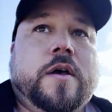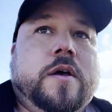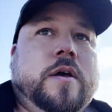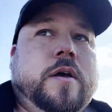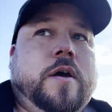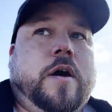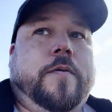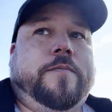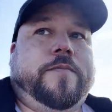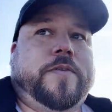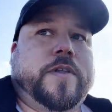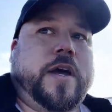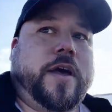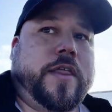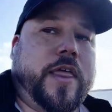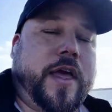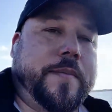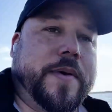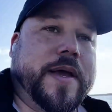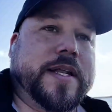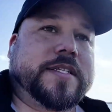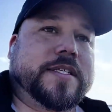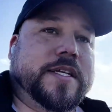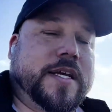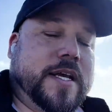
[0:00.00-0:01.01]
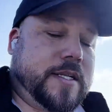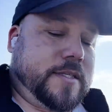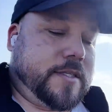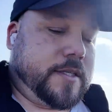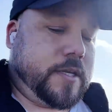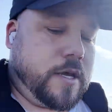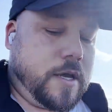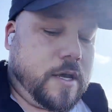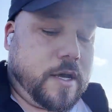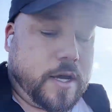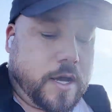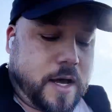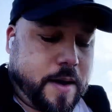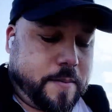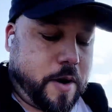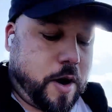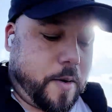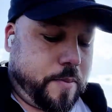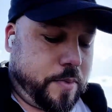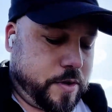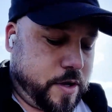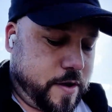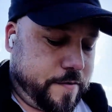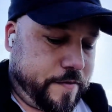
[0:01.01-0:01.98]
hopefully all that made sense. I'm
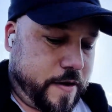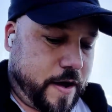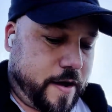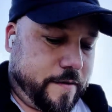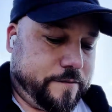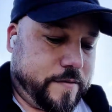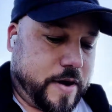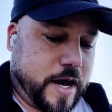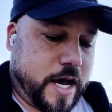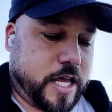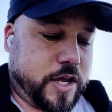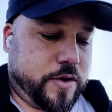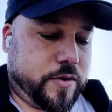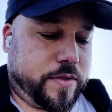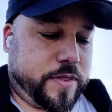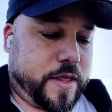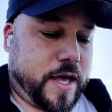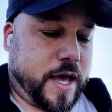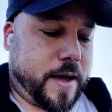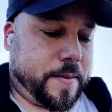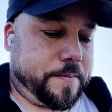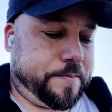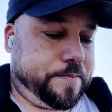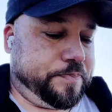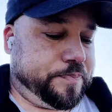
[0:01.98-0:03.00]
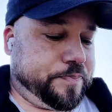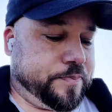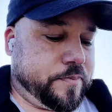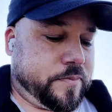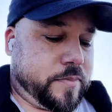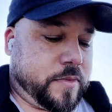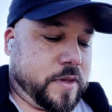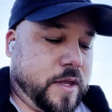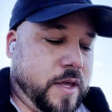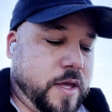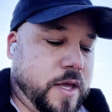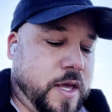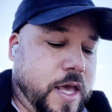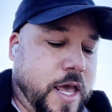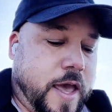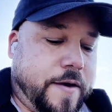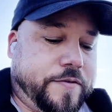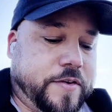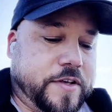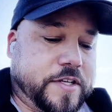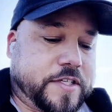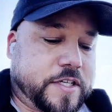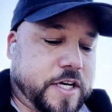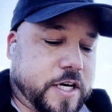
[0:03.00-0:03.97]
hoping you found value in that. If
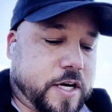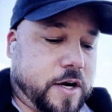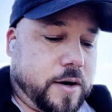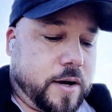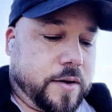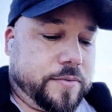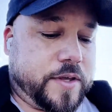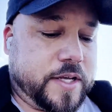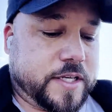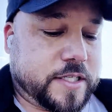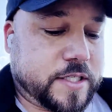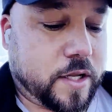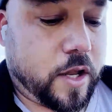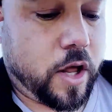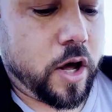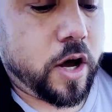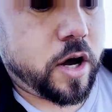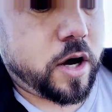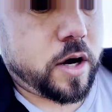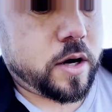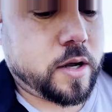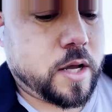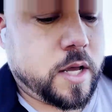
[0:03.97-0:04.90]
you stuck around this long